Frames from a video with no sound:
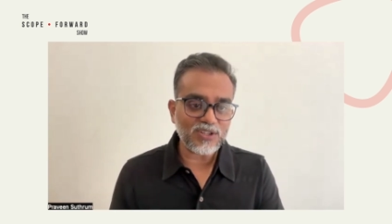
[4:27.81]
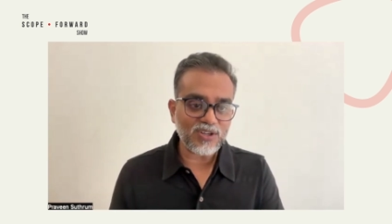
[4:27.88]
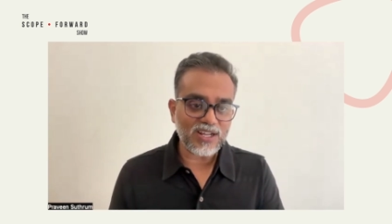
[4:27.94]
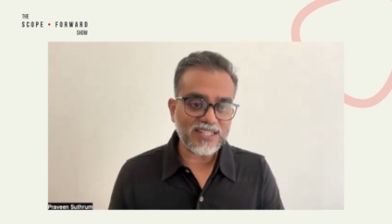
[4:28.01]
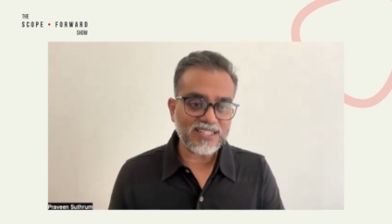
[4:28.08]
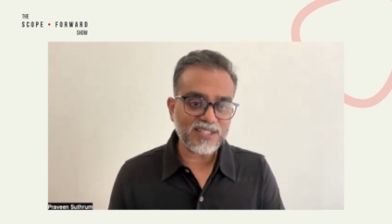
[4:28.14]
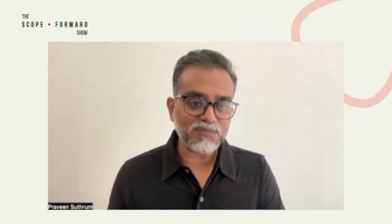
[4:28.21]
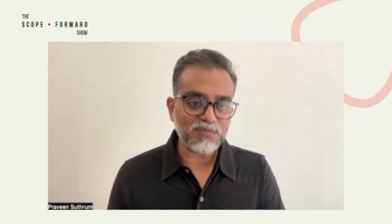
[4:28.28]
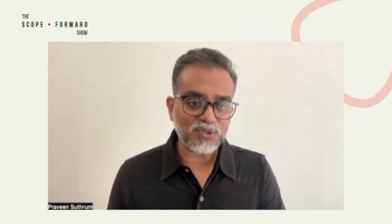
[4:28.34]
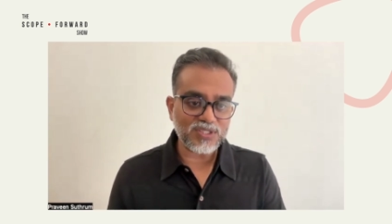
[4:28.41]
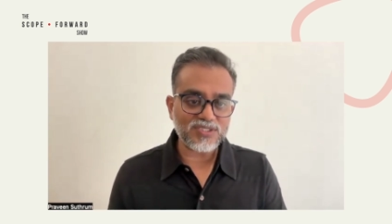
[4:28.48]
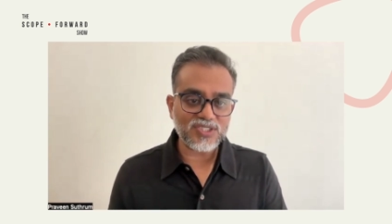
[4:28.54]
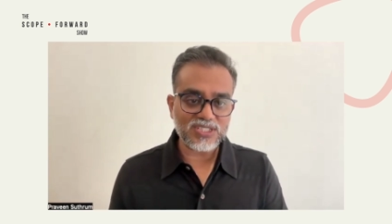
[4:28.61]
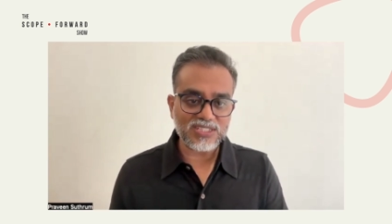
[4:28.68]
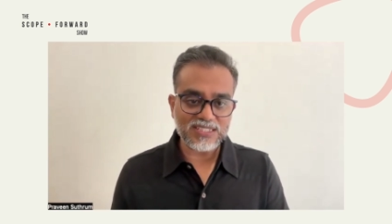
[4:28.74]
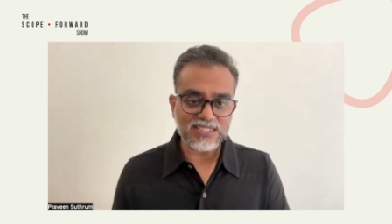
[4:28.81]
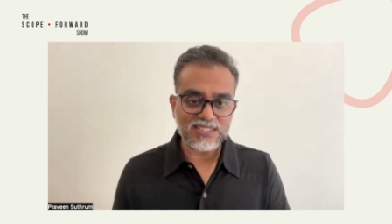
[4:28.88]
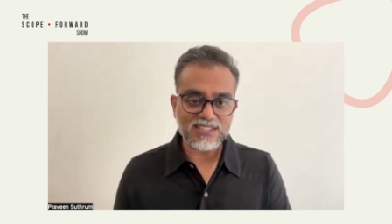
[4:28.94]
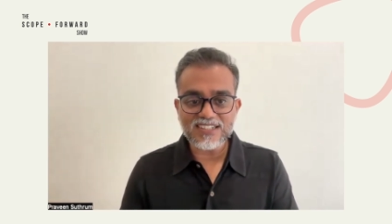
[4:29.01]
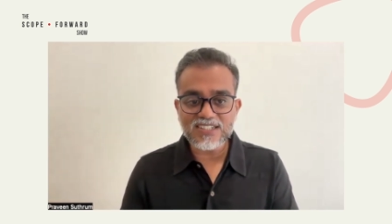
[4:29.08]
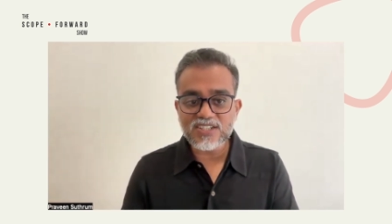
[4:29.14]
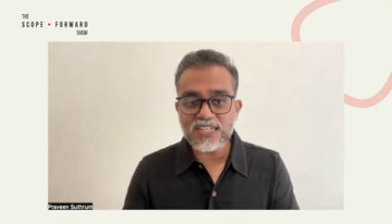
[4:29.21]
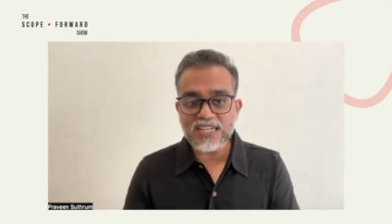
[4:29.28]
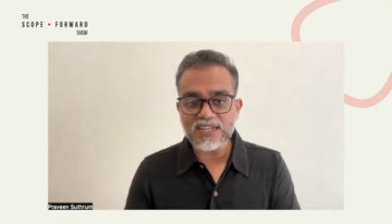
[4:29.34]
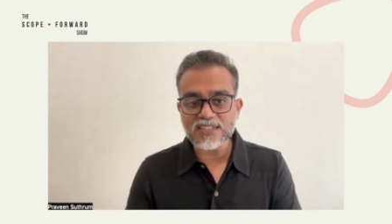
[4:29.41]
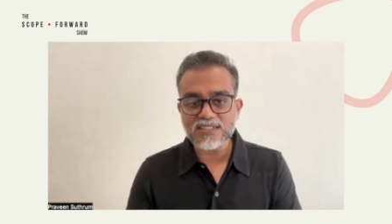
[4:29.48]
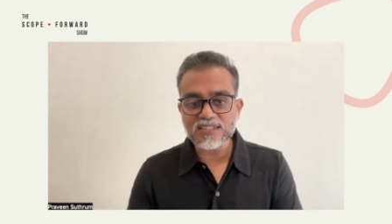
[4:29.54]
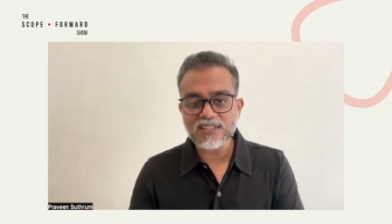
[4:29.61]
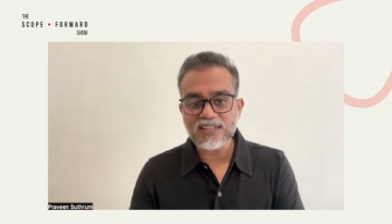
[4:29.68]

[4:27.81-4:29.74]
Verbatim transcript: I can potentially create.